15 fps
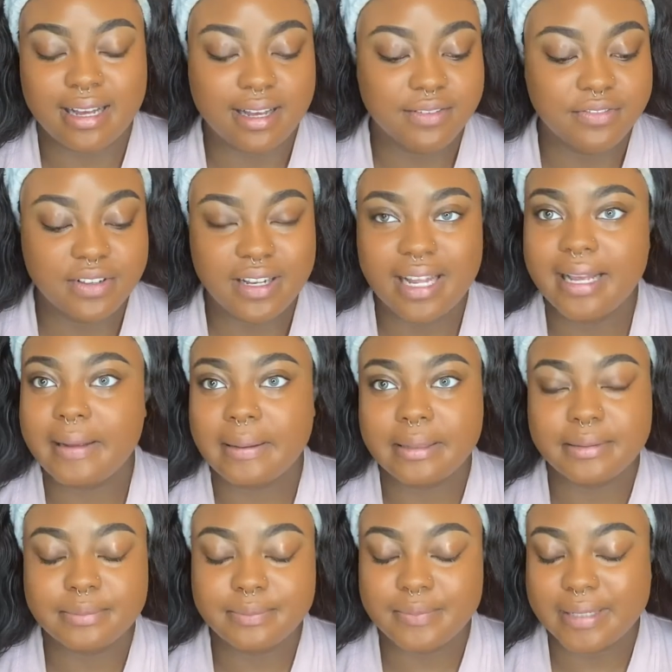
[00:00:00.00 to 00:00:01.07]
I feel like
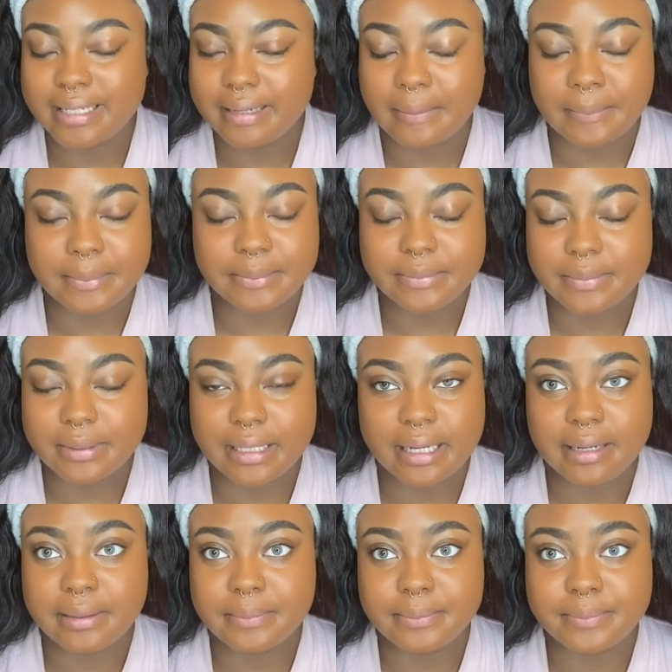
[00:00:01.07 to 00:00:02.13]
being
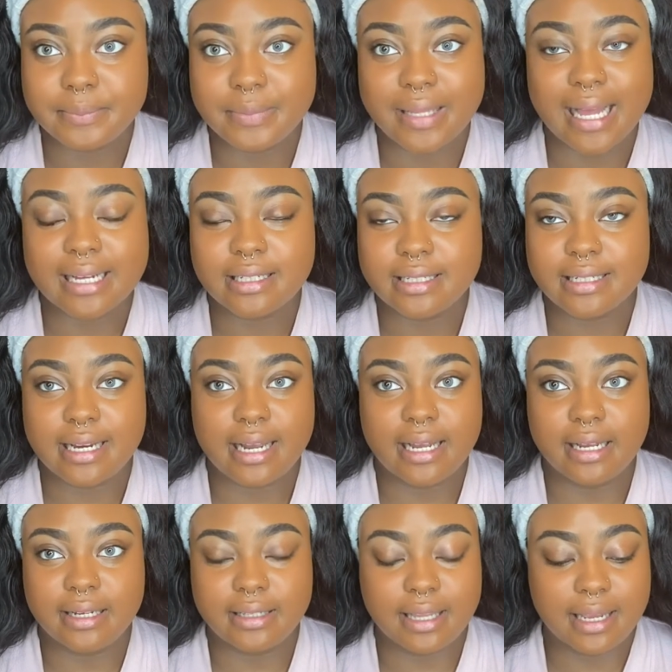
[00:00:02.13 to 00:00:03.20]
I'm black
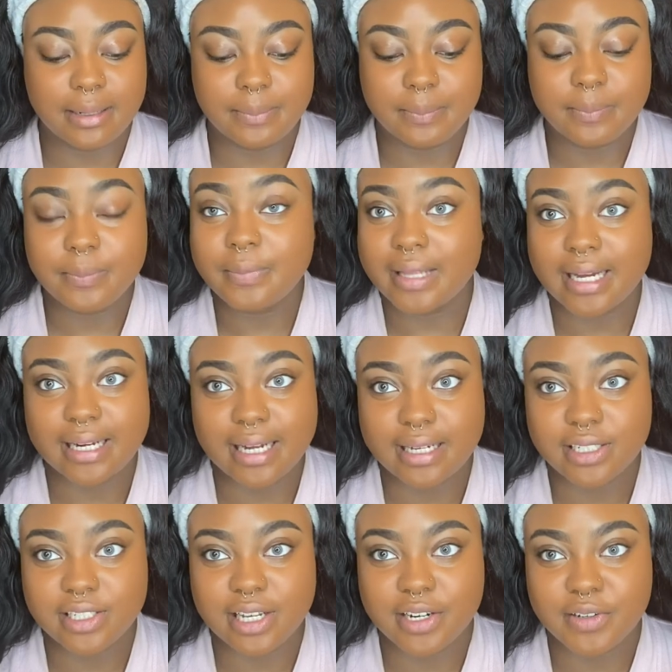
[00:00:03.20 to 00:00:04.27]
today, like black
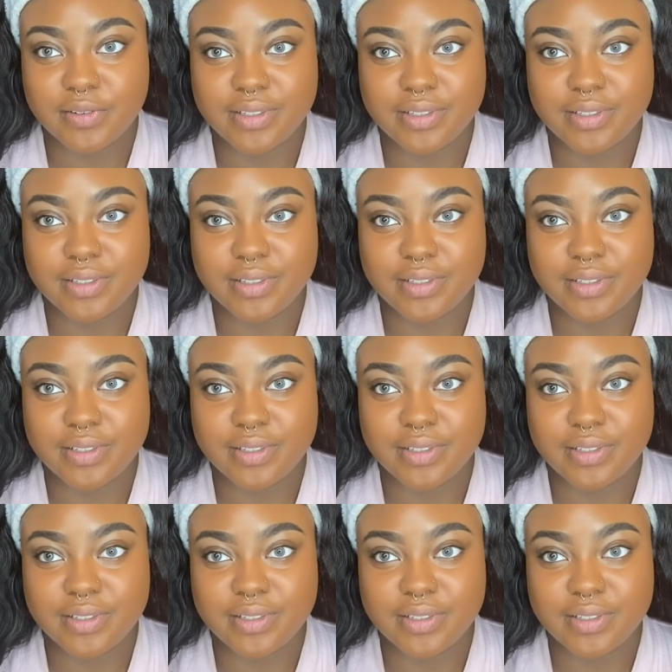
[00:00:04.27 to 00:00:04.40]
eyeshadow.